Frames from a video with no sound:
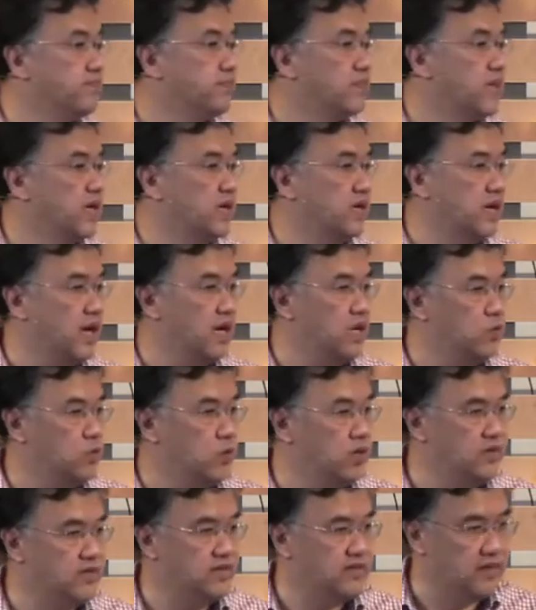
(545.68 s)
In other
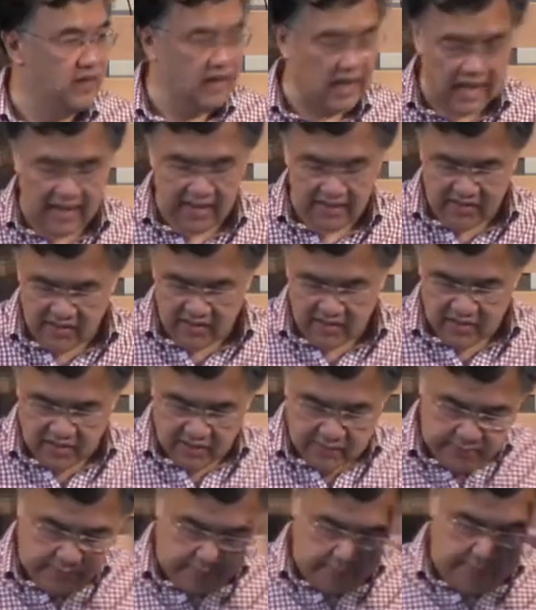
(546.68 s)
words, lust.
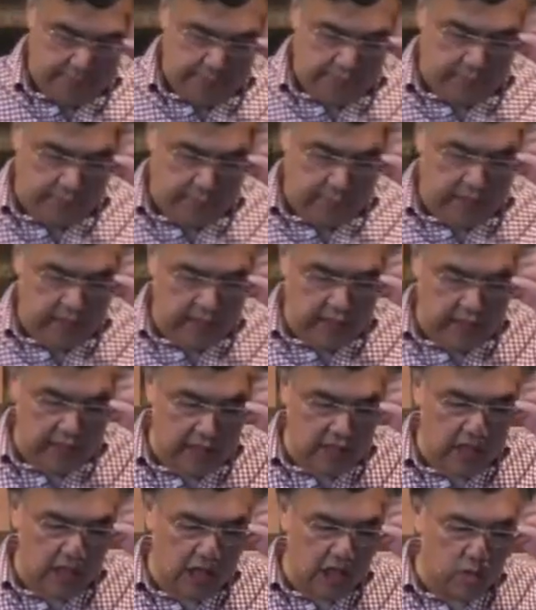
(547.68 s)

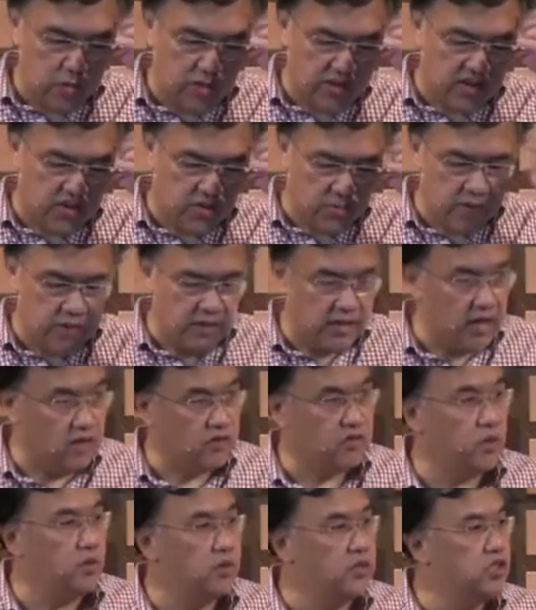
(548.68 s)
In the New Testament,
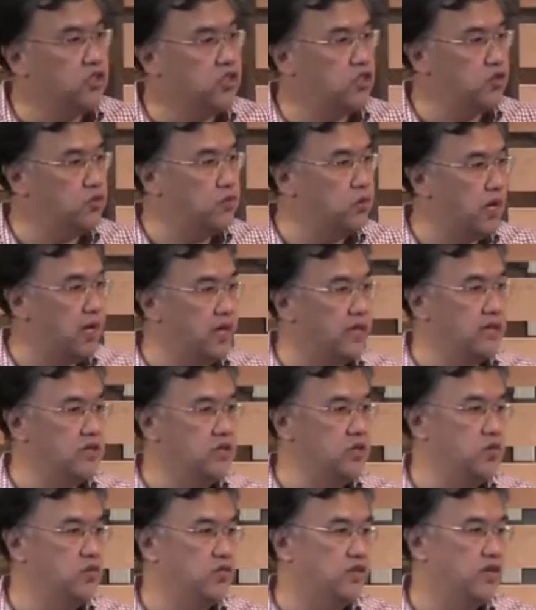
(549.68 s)
there's only two other
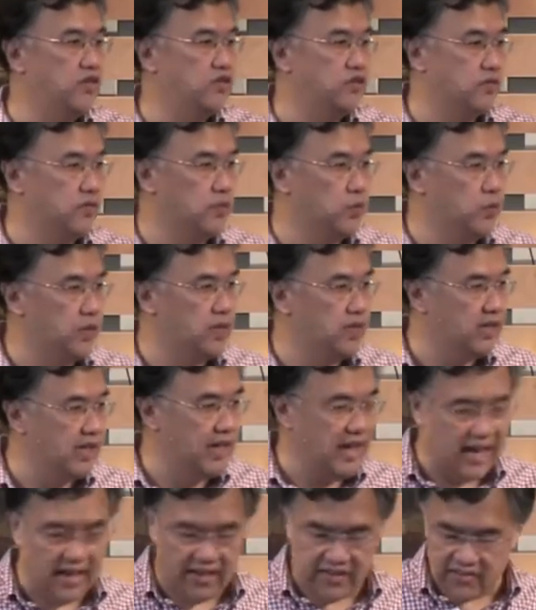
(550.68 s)
usage of the word
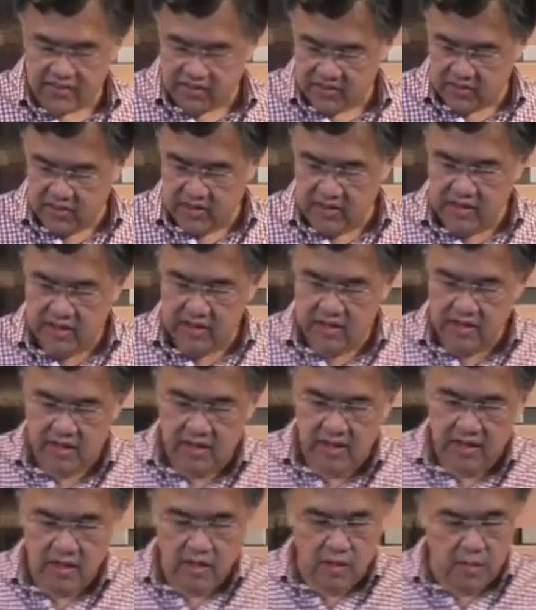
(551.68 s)
lust.
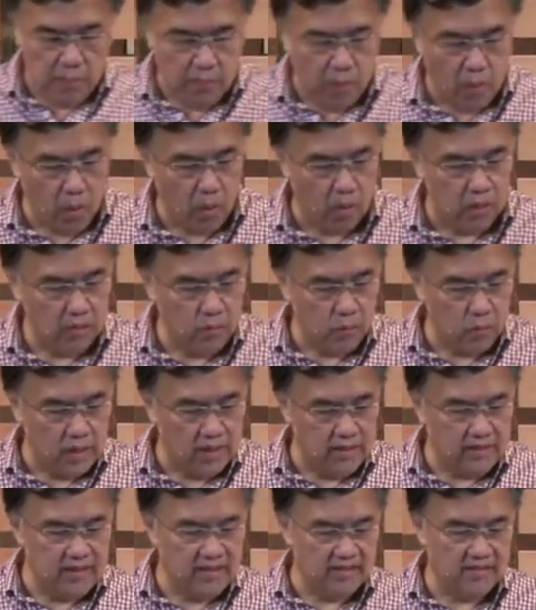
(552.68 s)
Paul in
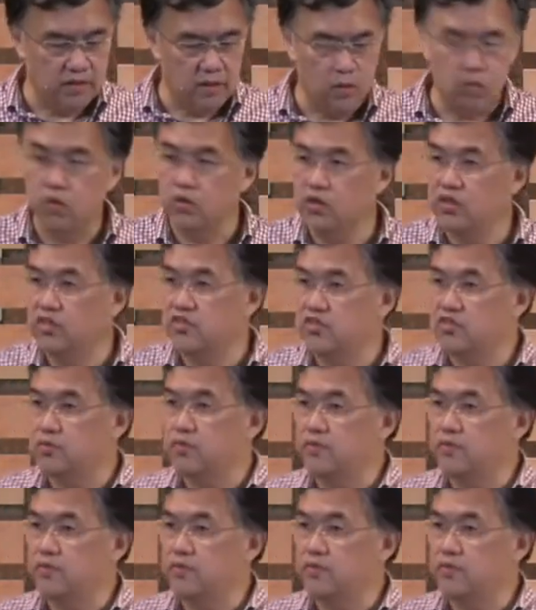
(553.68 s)
1 Thessalonians